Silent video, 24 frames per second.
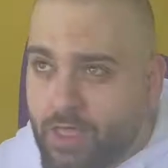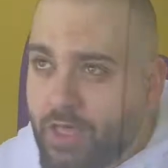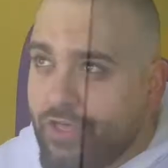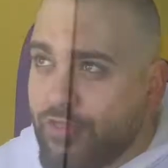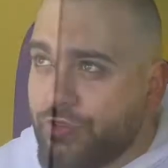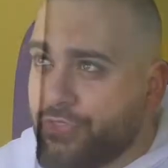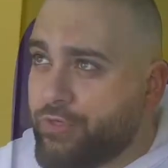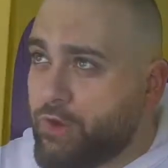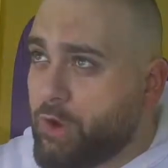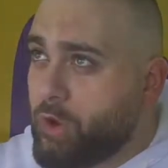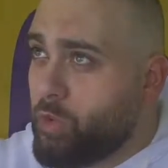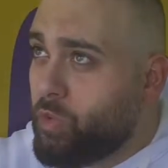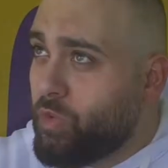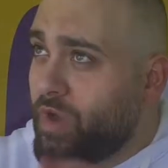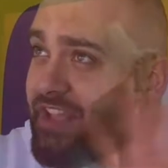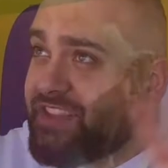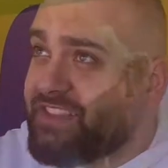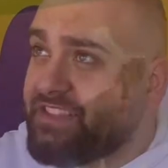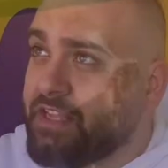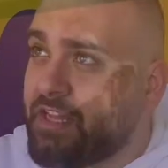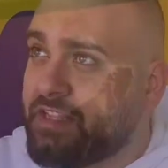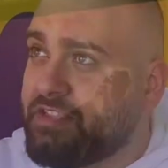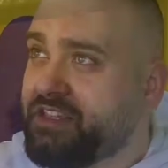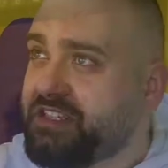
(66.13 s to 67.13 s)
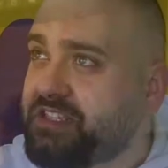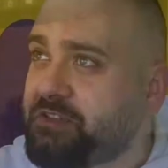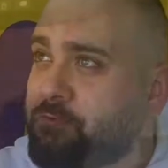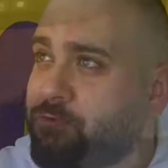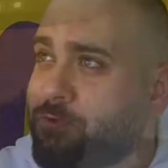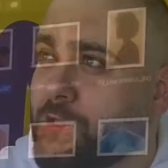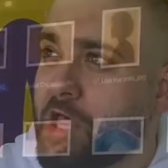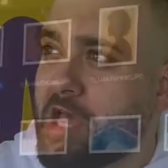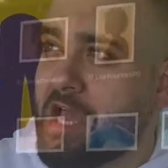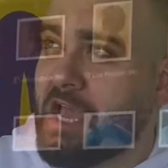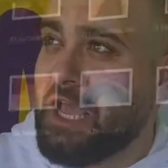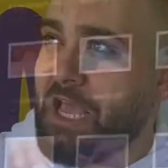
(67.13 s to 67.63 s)
The Retina
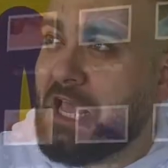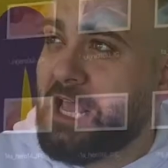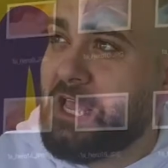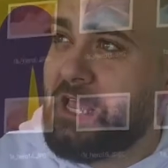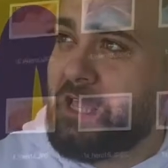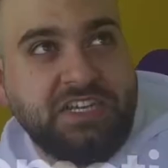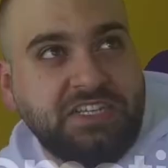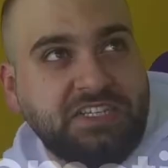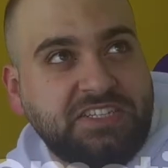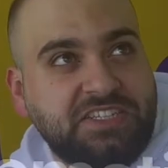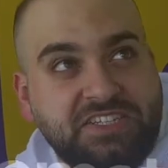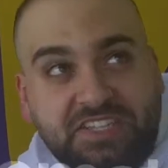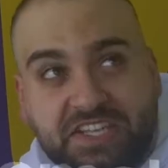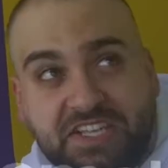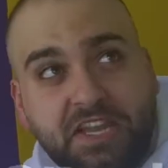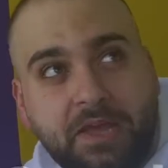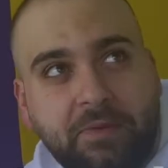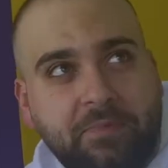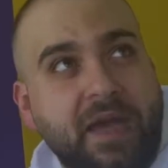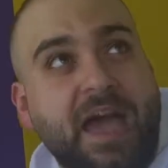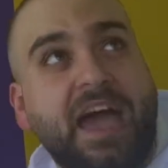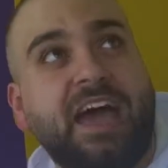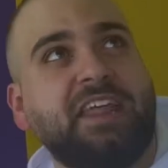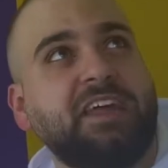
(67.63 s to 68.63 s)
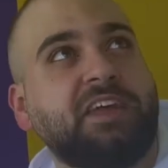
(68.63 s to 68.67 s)
display, cinematic